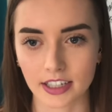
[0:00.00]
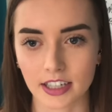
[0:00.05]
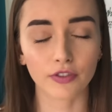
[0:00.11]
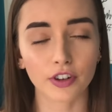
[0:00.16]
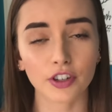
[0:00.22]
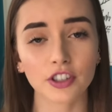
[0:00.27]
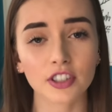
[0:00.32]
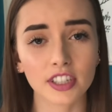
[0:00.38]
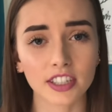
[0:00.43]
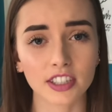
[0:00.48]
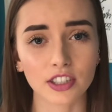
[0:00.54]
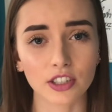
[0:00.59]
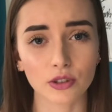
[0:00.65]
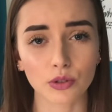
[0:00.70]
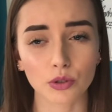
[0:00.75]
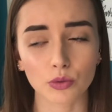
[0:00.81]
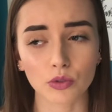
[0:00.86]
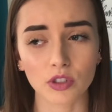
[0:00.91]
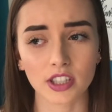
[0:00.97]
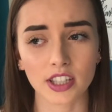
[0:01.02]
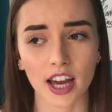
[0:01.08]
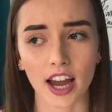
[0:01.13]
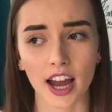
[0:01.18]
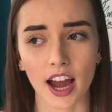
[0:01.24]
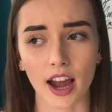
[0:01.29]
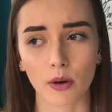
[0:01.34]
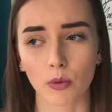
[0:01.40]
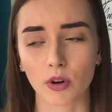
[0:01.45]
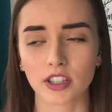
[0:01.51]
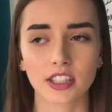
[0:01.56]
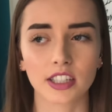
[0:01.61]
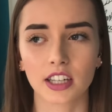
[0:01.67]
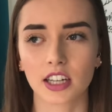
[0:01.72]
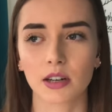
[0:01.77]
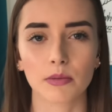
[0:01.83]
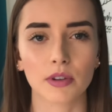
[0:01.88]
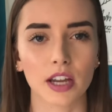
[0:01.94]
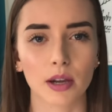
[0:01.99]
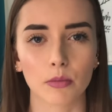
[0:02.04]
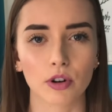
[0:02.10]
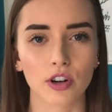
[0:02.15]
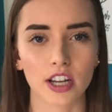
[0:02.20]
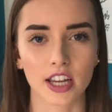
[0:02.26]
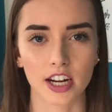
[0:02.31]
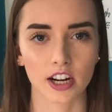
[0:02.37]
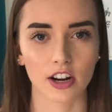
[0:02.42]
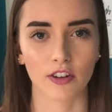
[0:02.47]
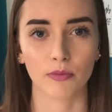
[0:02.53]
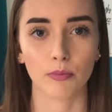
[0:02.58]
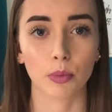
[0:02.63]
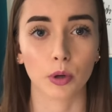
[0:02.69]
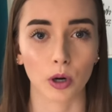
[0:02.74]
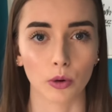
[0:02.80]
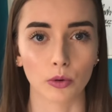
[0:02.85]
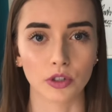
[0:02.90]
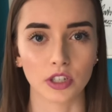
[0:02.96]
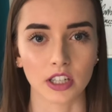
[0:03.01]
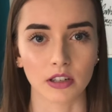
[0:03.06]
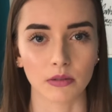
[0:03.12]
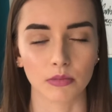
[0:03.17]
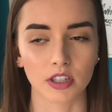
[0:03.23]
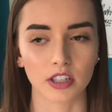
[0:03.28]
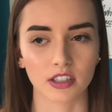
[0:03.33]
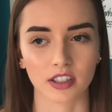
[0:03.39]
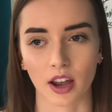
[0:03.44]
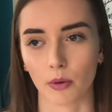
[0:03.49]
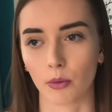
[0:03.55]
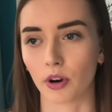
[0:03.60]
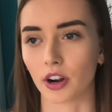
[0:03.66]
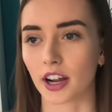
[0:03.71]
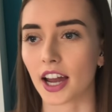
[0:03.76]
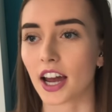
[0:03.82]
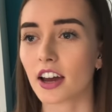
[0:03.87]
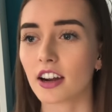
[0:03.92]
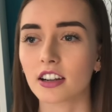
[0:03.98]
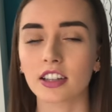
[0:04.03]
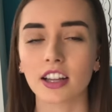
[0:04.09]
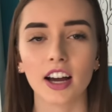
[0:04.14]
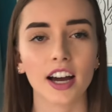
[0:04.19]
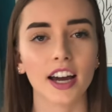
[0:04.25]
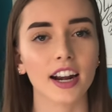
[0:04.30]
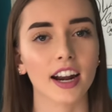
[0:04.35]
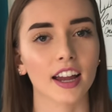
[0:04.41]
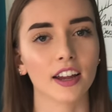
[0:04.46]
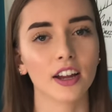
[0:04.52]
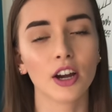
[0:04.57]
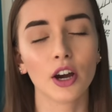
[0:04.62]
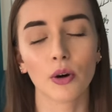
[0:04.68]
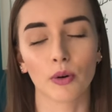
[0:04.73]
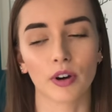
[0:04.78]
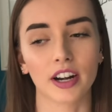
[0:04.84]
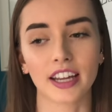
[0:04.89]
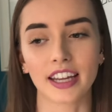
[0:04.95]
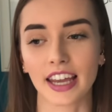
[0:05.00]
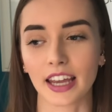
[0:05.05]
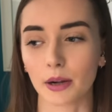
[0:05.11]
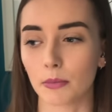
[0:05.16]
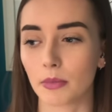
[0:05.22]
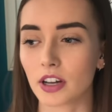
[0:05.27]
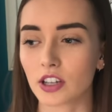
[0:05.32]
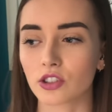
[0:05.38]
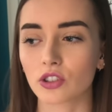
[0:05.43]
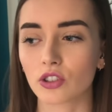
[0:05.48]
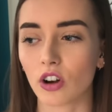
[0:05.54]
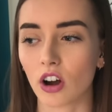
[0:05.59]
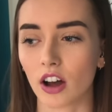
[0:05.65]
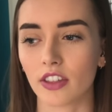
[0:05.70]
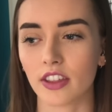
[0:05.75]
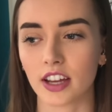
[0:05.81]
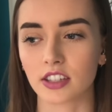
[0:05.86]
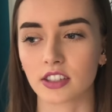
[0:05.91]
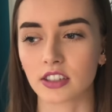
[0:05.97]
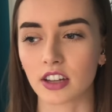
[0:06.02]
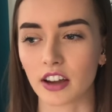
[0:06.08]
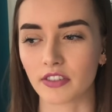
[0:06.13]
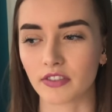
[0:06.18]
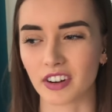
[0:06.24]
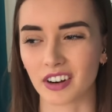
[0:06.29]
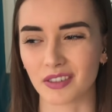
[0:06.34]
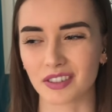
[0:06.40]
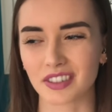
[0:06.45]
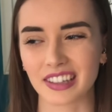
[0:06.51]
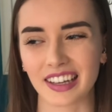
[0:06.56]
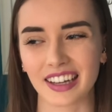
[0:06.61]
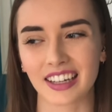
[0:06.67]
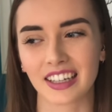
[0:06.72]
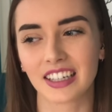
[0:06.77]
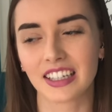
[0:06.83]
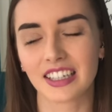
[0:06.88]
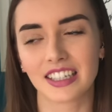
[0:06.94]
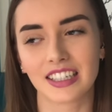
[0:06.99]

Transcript: The first excuse was that I wasn't gonna be able to get enough protein because I work out a lot, I wanna gain muscle, all that stuff, and I was like,